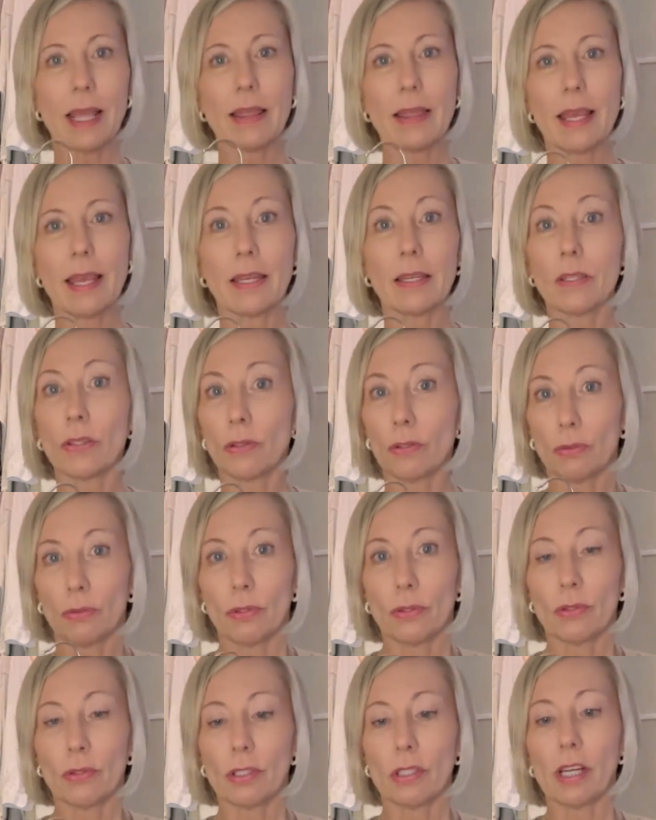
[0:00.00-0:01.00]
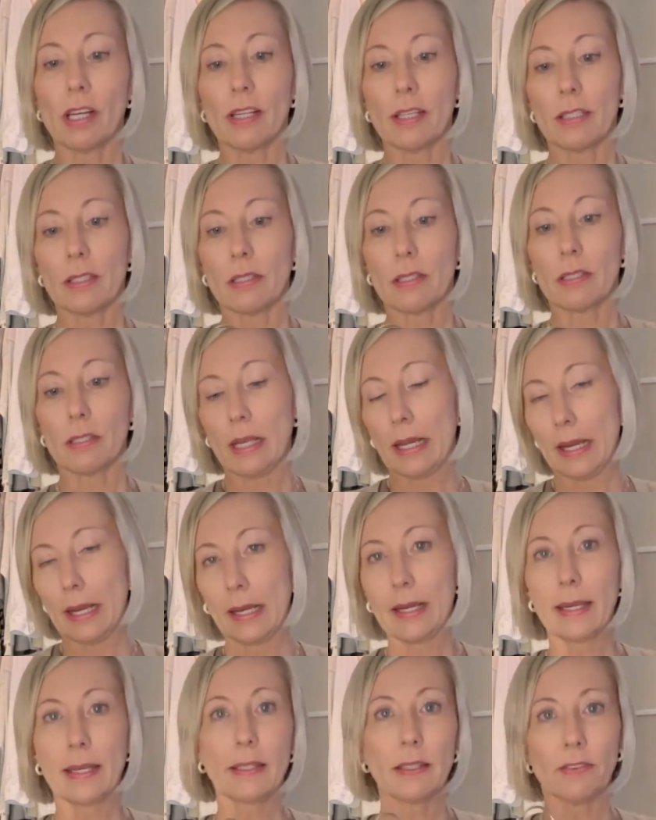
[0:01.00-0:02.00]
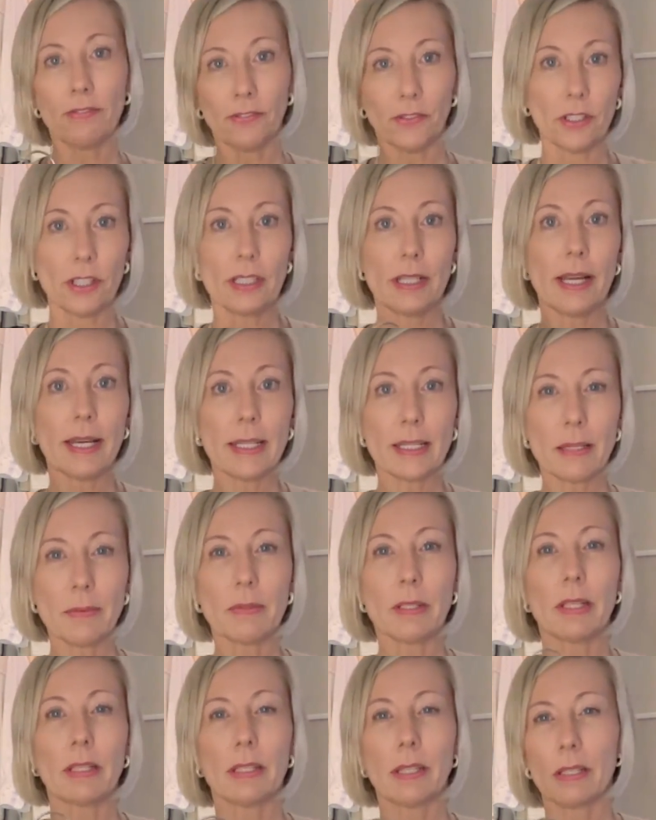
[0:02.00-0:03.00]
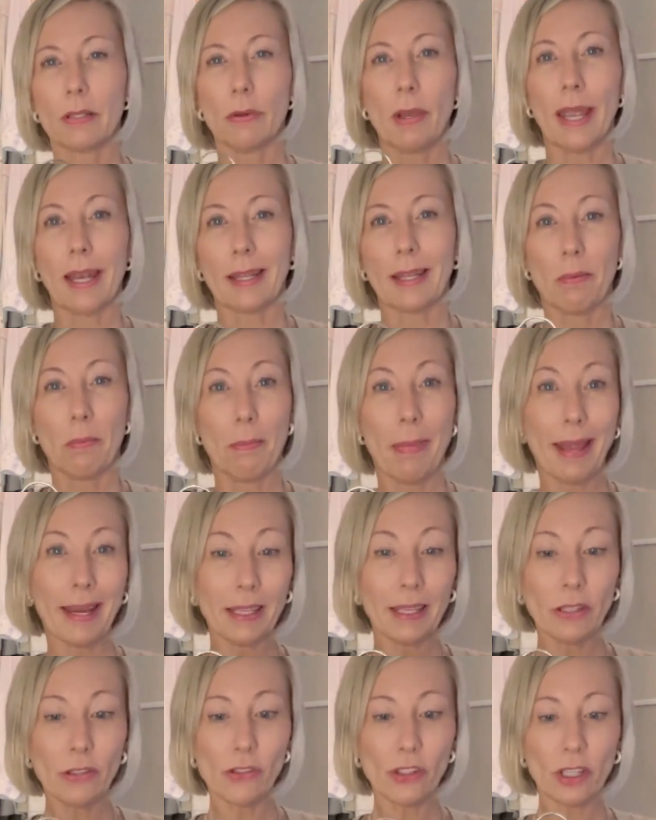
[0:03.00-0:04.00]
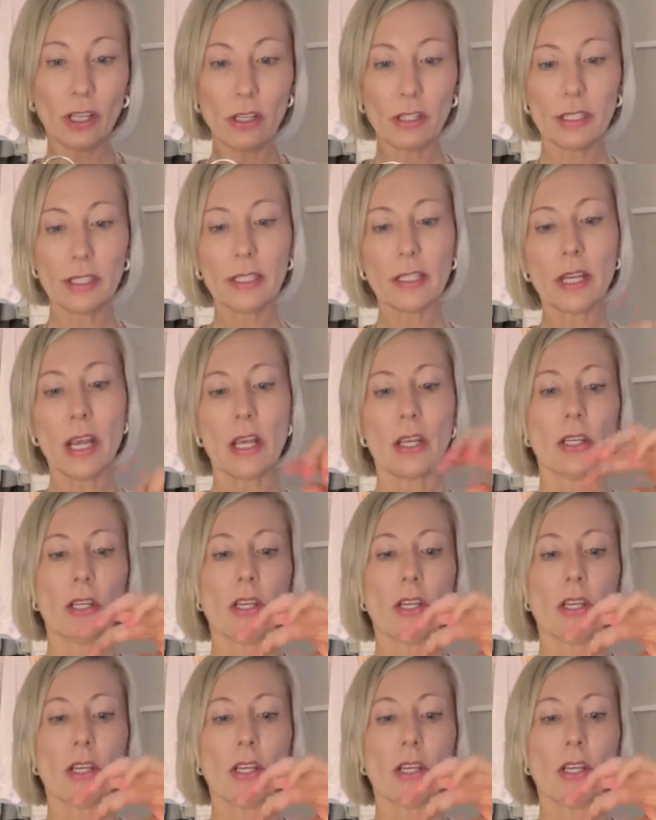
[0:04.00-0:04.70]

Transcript: and then you start styling the first items, and then you hang them back in your closet,